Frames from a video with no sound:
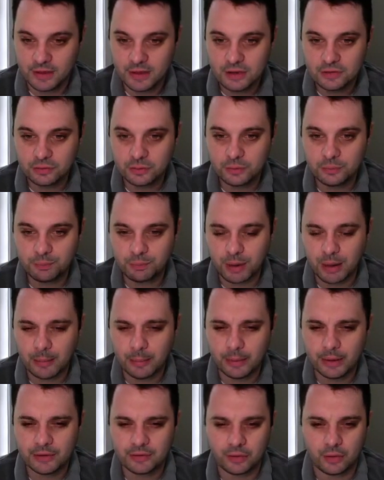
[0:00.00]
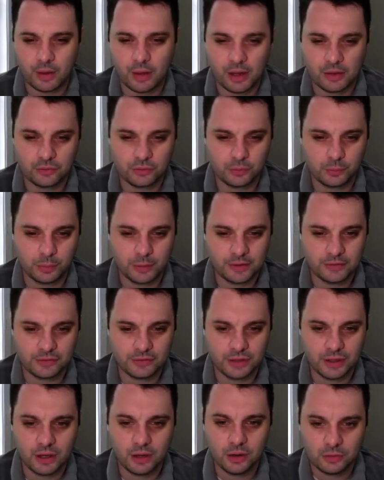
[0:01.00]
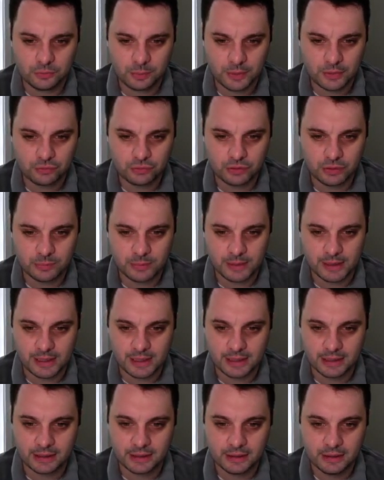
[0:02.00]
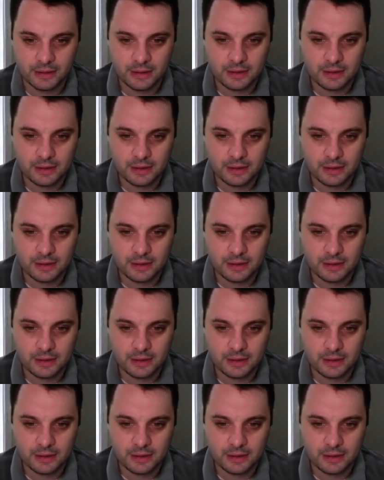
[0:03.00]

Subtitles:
So he probably is a logical place to go, especially being